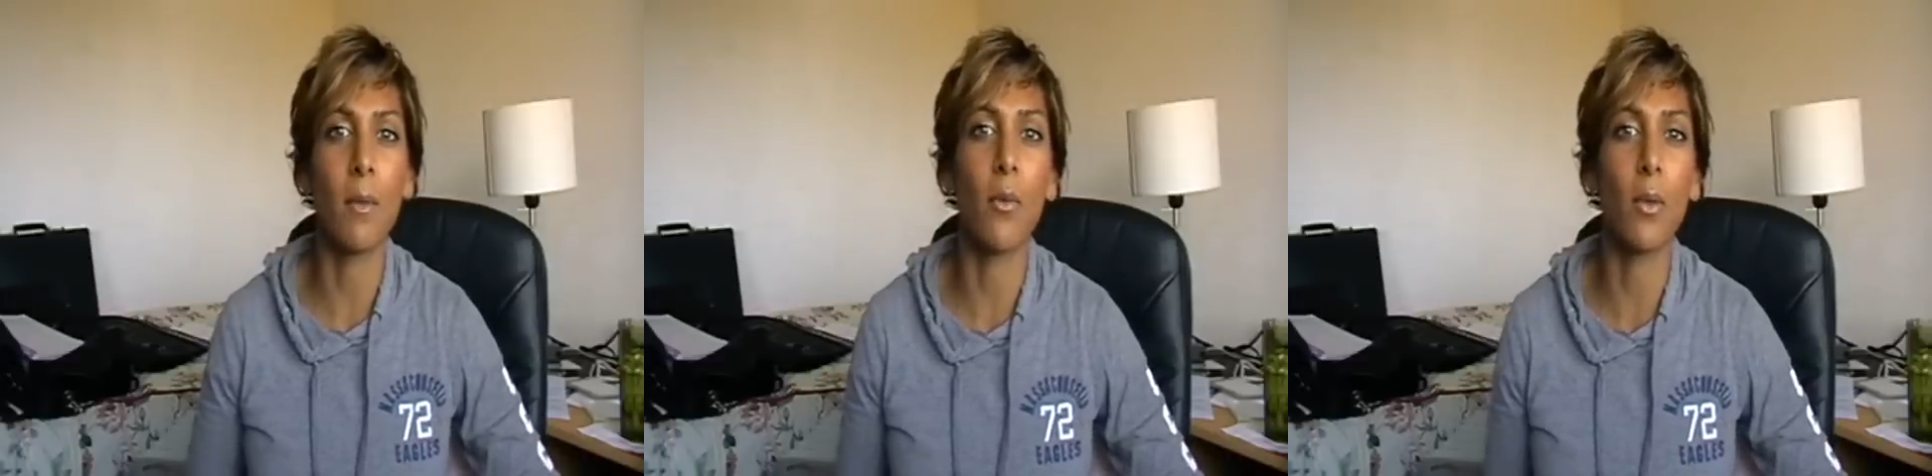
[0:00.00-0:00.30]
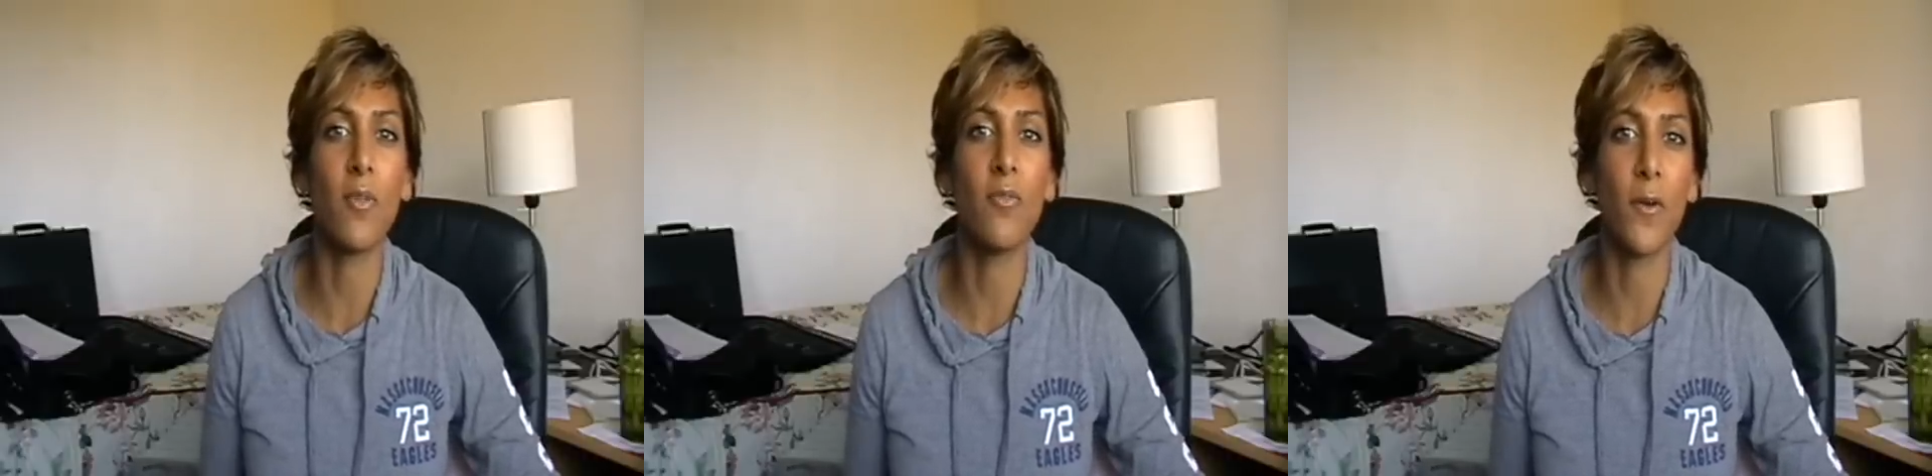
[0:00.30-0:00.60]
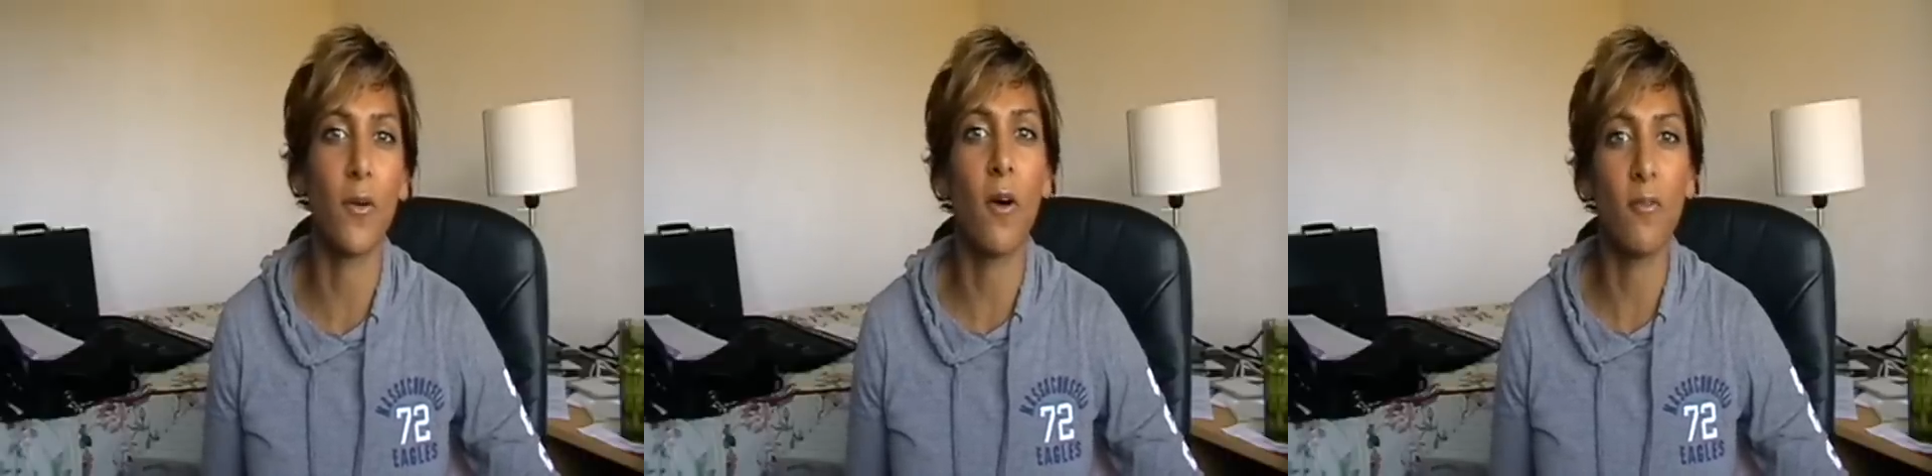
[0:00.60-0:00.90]
I want to
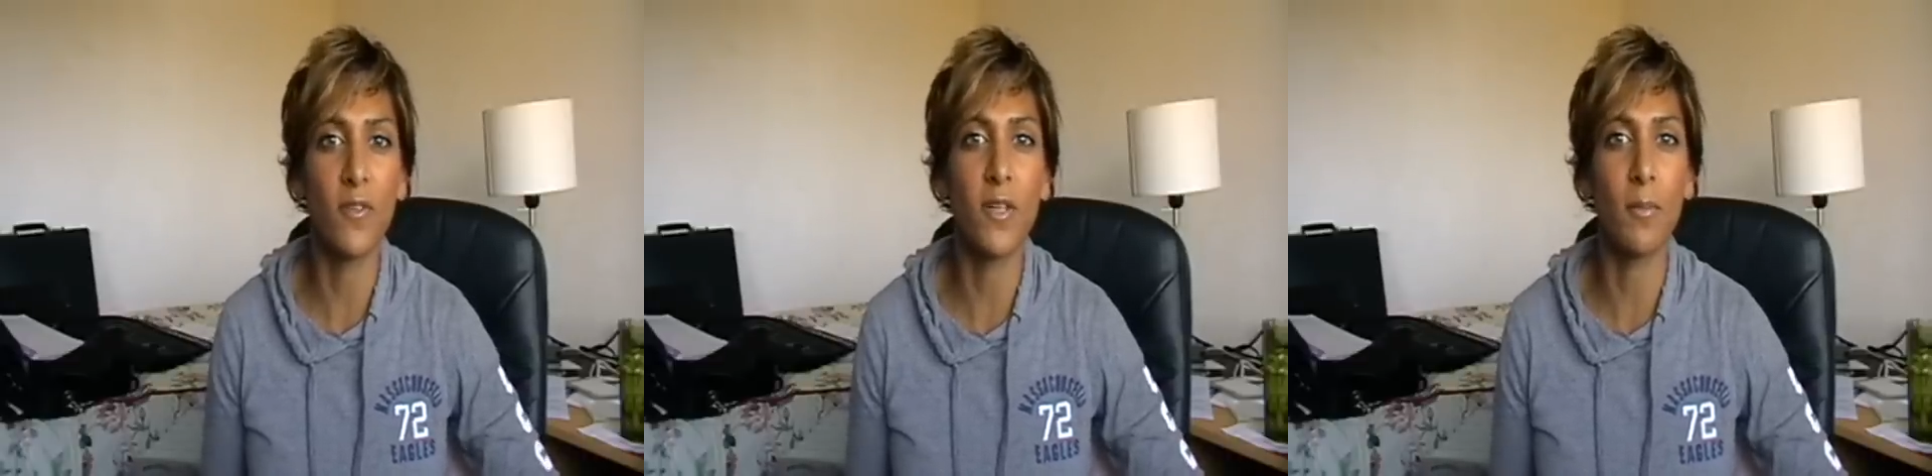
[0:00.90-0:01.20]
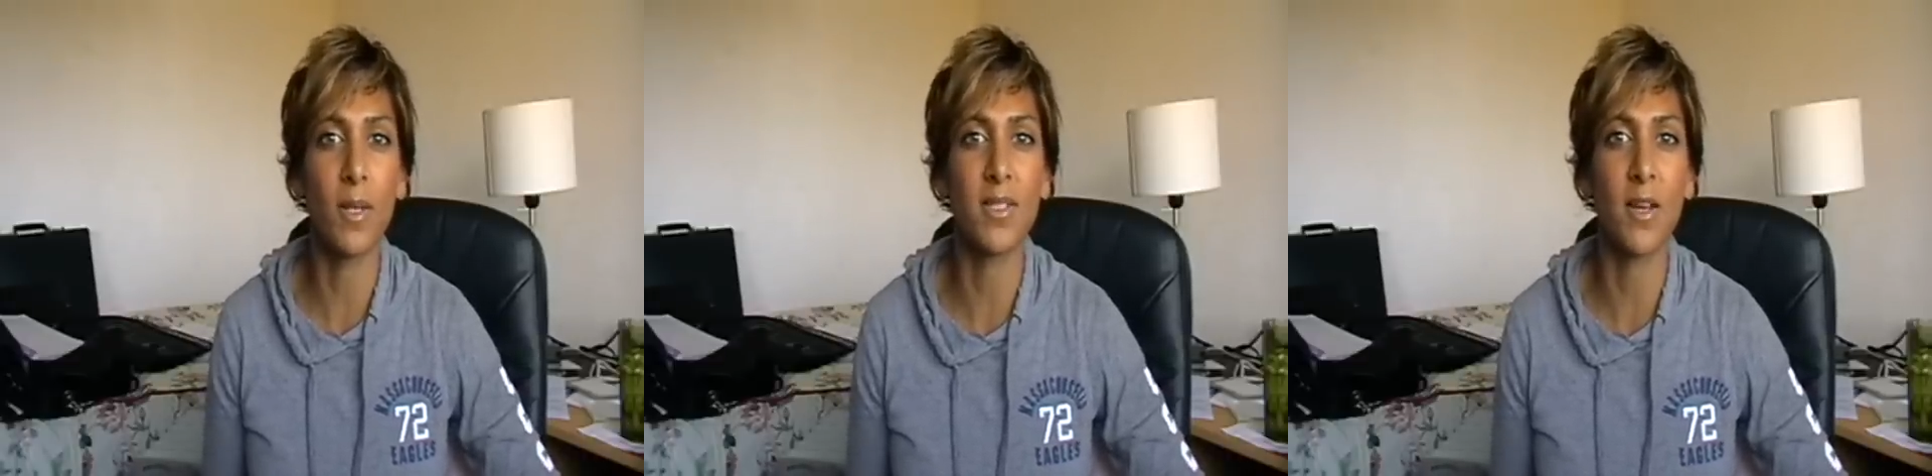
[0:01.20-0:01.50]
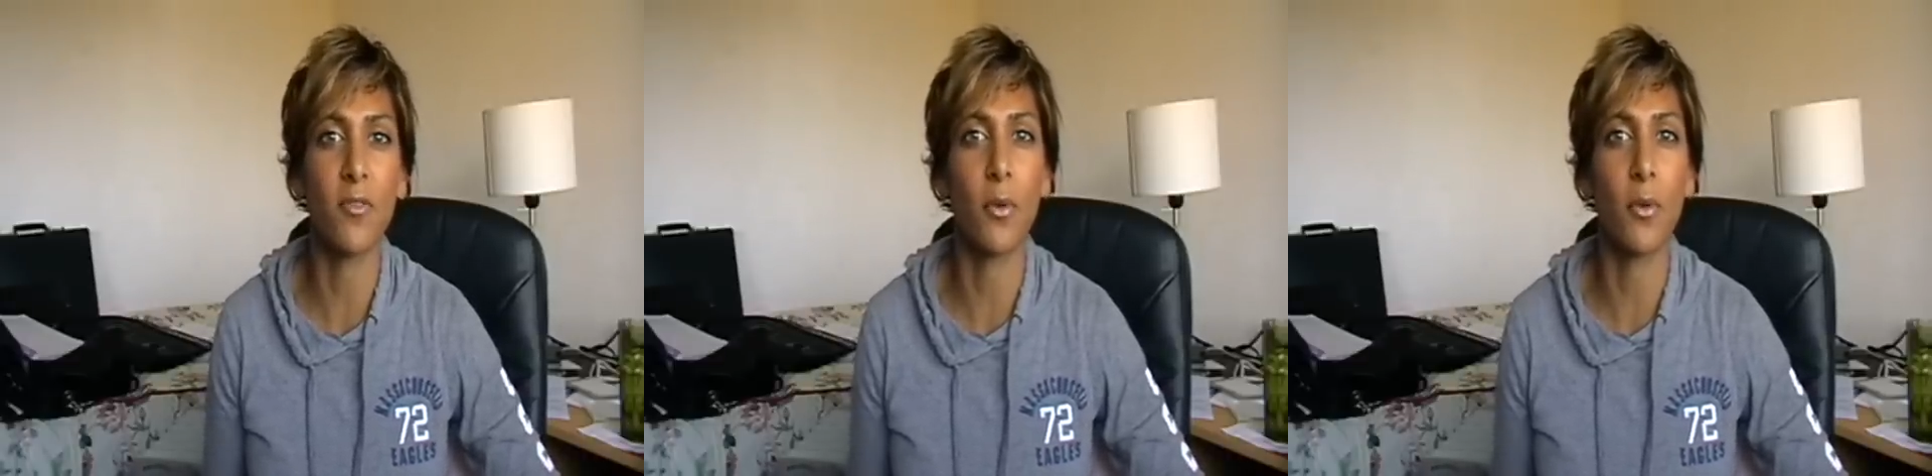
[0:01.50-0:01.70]
feel confident myself.